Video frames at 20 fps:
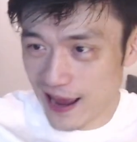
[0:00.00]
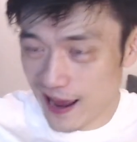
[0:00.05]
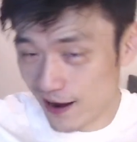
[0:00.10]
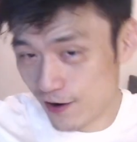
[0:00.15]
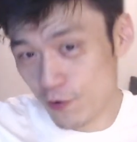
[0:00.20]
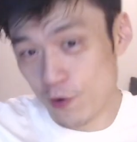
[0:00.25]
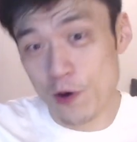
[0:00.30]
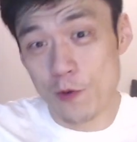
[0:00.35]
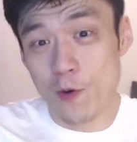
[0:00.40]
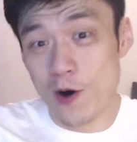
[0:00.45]

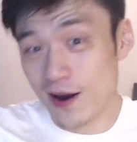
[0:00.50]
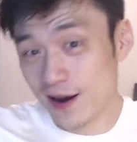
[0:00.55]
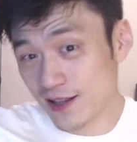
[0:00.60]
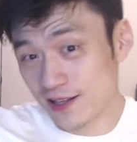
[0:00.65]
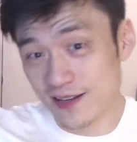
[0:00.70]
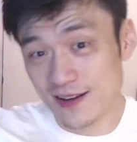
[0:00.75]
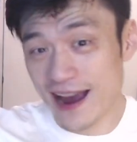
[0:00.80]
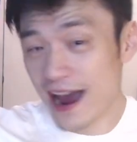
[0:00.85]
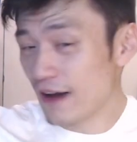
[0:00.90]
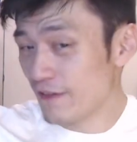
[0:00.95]
we wanted
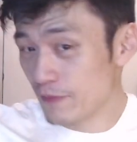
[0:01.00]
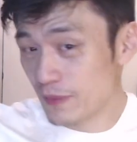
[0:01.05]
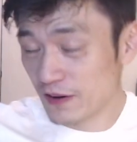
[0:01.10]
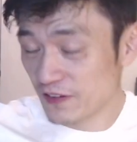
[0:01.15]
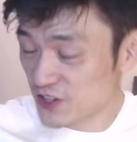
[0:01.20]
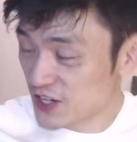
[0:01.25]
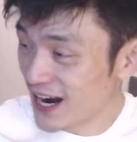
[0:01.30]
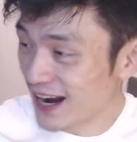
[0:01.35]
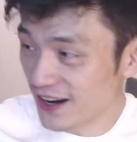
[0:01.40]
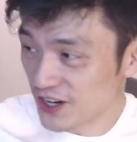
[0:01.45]
to have a bit of a
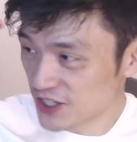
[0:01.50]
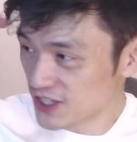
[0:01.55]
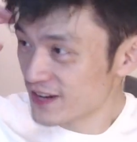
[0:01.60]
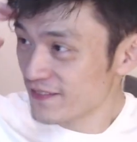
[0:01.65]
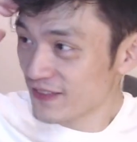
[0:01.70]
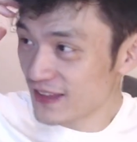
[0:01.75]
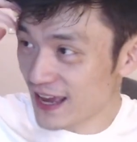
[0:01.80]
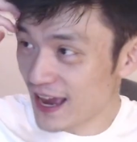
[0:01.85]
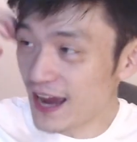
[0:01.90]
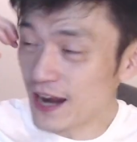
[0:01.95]
challenge.
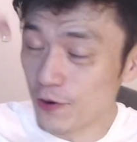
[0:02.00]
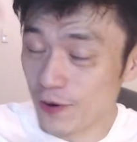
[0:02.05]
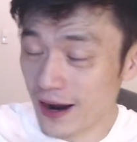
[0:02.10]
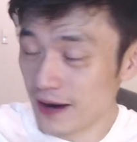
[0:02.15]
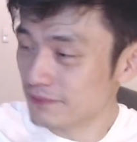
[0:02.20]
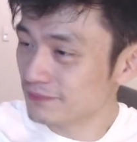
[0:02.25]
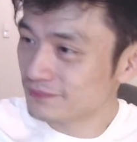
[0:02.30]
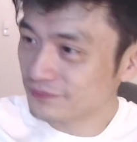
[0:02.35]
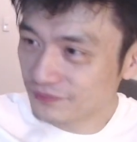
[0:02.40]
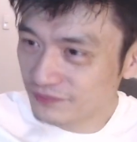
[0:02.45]
Anyway,
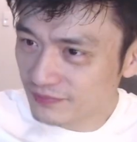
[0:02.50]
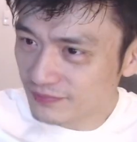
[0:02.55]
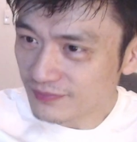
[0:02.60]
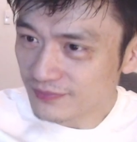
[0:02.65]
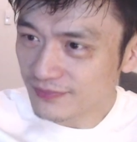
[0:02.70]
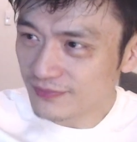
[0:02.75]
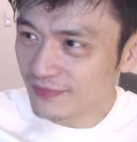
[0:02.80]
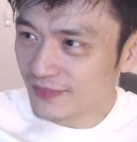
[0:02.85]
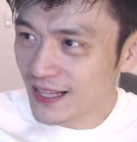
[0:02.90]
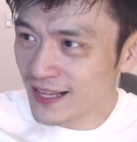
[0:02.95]

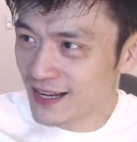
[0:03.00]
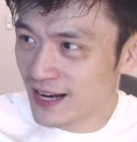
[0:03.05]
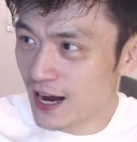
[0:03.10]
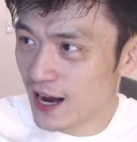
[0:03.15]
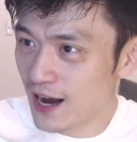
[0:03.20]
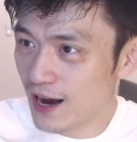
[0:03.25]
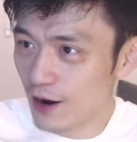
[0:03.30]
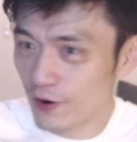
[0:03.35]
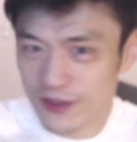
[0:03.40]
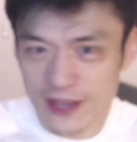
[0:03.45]

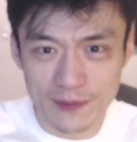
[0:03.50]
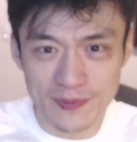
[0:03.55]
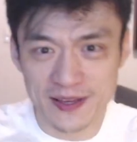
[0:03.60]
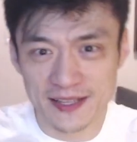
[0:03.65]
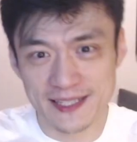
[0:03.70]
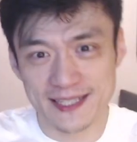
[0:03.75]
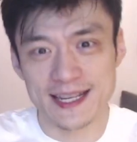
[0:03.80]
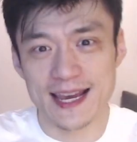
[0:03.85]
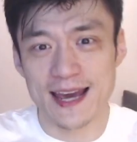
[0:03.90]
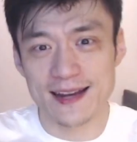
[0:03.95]
with that being
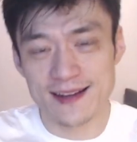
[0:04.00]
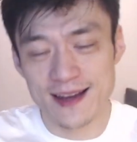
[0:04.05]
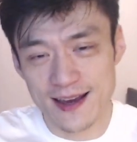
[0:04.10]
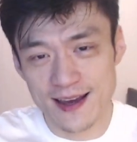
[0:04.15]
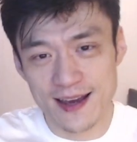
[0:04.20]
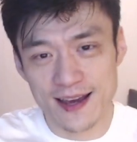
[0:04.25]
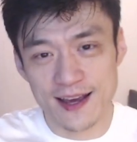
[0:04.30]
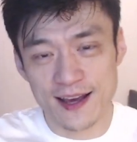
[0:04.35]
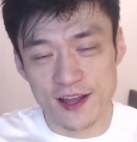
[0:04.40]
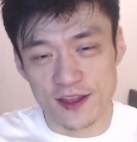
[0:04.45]
said,
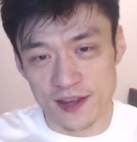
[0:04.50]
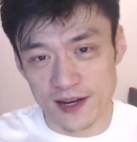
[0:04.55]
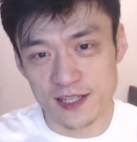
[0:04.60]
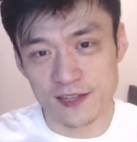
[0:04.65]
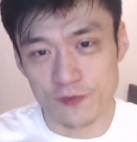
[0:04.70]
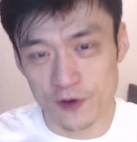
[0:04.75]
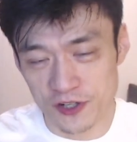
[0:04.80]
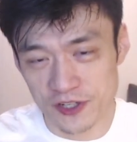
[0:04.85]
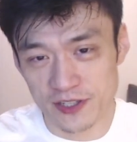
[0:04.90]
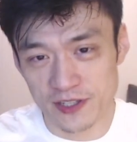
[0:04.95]
thanks for
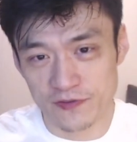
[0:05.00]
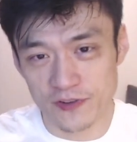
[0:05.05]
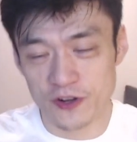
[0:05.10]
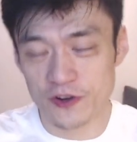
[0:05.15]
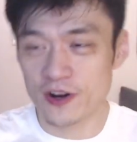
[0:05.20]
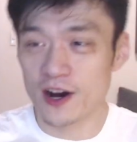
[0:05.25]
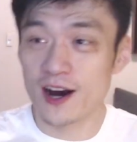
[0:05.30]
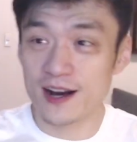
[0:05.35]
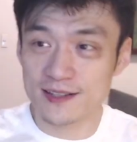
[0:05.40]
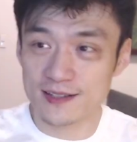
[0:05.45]
watching this video,
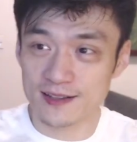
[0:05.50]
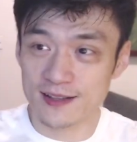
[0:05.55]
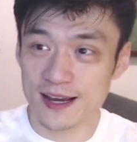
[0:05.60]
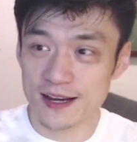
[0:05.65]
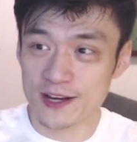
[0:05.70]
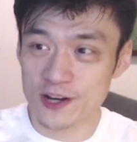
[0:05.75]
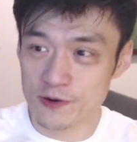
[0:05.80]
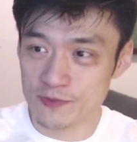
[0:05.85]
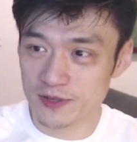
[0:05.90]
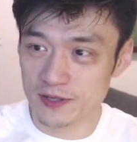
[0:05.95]
guys. Like
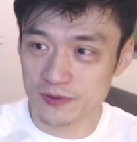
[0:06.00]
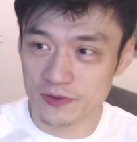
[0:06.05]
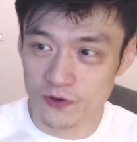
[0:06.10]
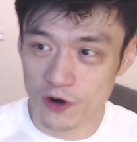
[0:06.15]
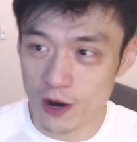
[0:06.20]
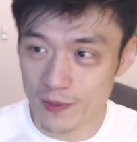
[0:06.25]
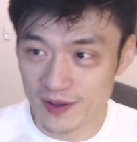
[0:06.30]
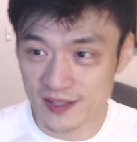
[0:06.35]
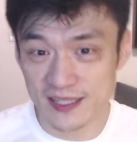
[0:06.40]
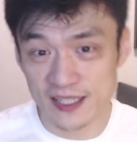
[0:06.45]
and comment,
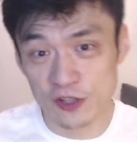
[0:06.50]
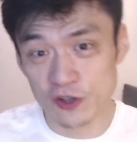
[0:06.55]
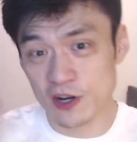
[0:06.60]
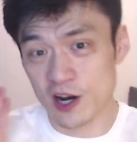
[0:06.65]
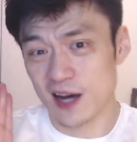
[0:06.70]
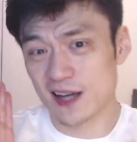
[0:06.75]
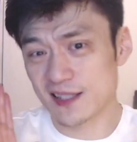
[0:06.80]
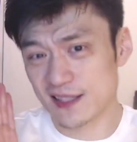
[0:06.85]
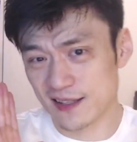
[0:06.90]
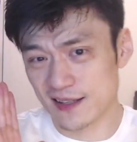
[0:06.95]
subscribe. I'll see you
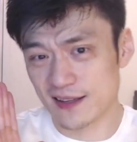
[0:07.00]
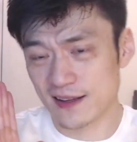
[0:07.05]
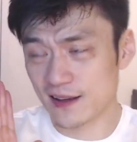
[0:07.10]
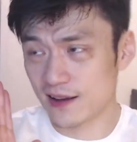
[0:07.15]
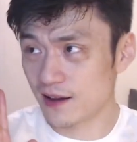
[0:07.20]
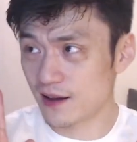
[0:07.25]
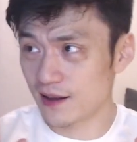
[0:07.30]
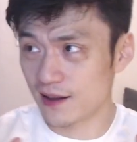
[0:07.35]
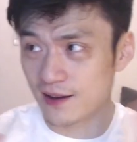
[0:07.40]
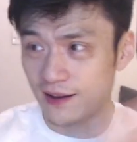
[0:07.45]
guys
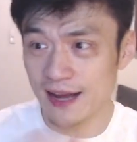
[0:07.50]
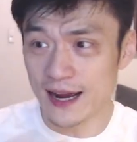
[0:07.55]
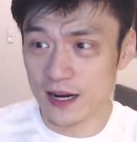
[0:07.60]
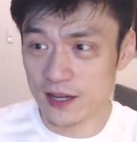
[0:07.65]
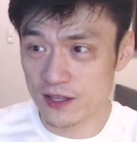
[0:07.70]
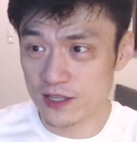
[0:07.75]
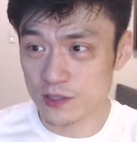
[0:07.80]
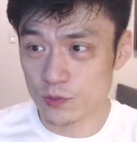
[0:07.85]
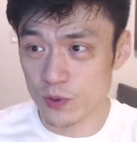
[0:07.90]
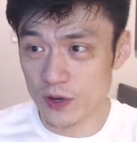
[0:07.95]
later
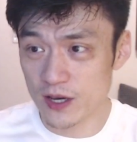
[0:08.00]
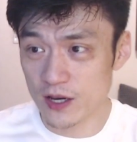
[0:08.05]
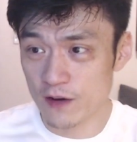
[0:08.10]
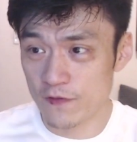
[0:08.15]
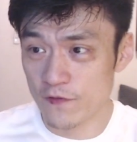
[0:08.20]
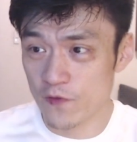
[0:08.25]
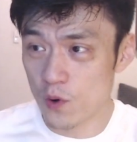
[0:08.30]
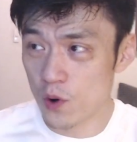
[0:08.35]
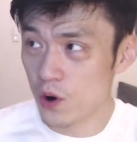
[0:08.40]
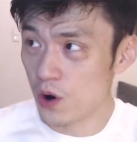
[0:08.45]
this week
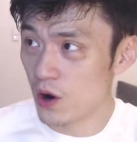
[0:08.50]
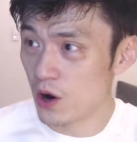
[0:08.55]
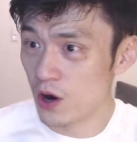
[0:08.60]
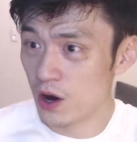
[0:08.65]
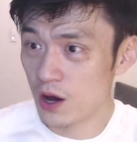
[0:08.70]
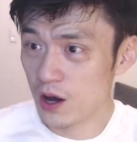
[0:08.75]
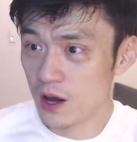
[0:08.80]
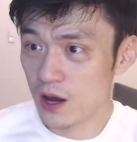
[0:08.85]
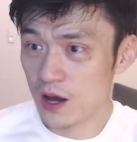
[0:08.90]
for